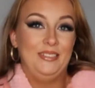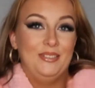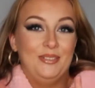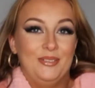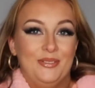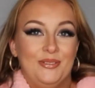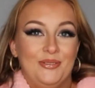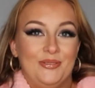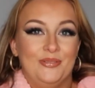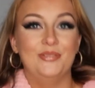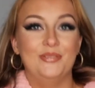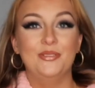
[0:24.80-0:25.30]

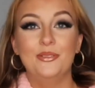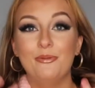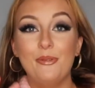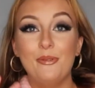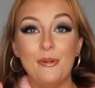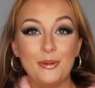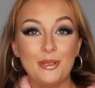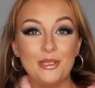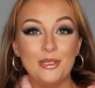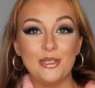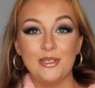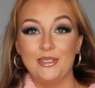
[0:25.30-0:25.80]
hmm,
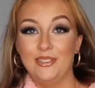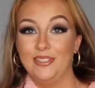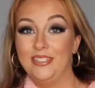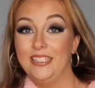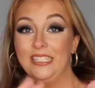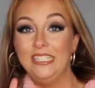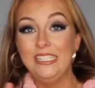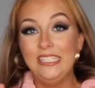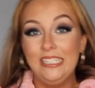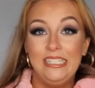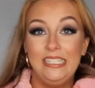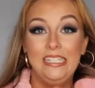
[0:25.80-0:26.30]
what am
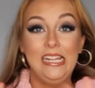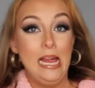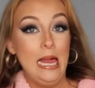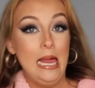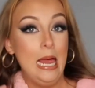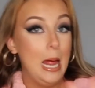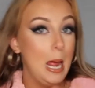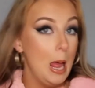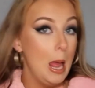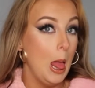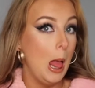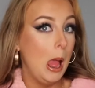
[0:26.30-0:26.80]
I
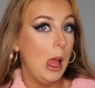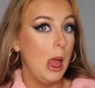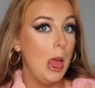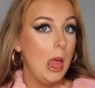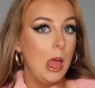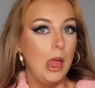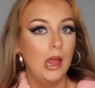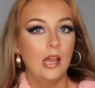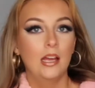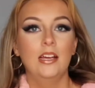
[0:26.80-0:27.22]
doing?